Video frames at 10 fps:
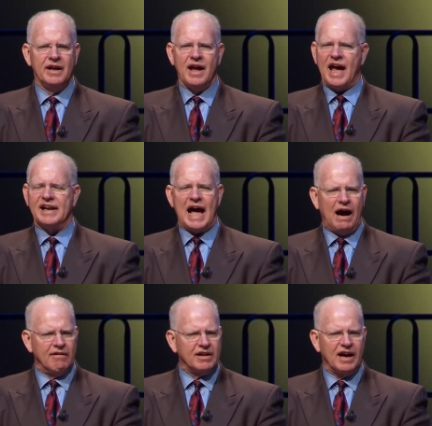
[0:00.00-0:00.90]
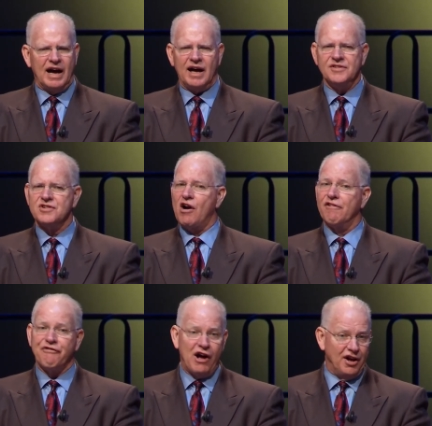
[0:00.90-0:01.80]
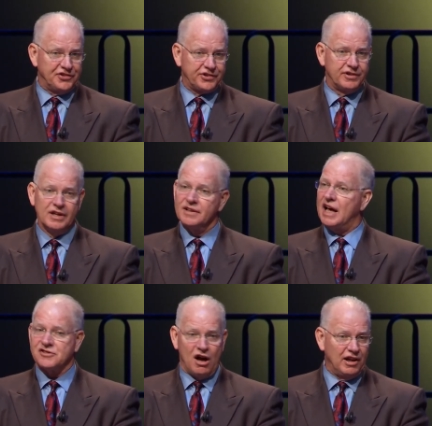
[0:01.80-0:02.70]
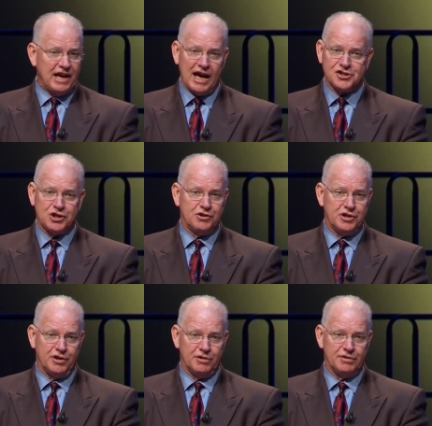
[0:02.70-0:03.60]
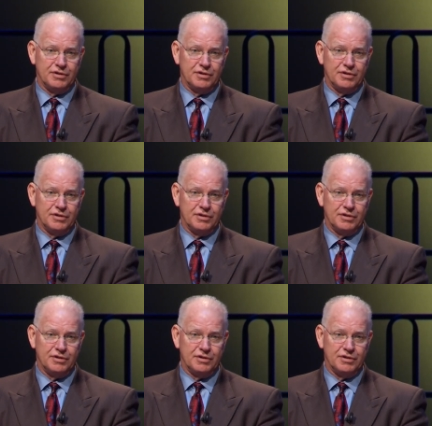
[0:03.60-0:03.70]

and our gods are false. That's all he asked you to do.